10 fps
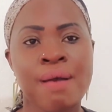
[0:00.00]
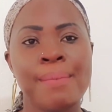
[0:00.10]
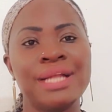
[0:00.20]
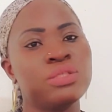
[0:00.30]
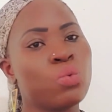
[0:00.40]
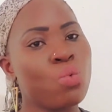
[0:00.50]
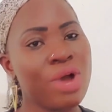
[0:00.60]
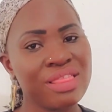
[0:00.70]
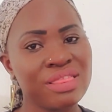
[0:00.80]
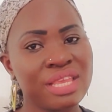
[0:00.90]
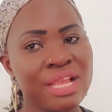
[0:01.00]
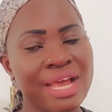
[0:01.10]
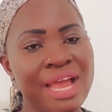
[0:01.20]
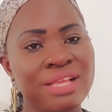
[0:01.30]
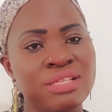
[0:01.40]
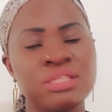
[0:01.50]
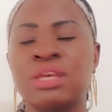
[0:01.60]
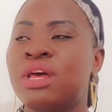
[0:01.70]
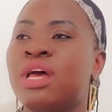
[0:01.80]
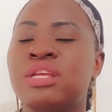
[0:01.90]
But one thing, guys,
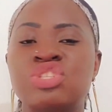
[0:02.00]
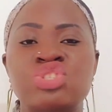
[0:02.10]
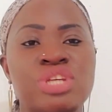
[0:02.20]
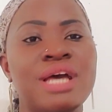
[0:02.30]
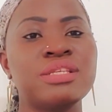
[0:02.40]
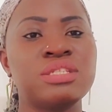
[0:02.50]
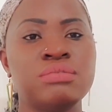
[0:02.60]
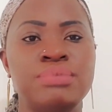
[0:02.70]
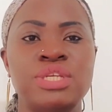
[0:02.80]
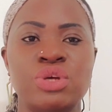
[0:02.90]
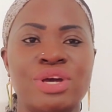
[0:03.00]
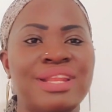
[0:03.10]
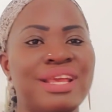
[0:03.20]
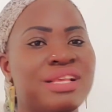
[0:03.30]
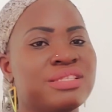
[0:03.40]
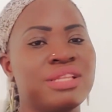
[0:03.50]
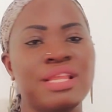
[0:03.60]
just be honest.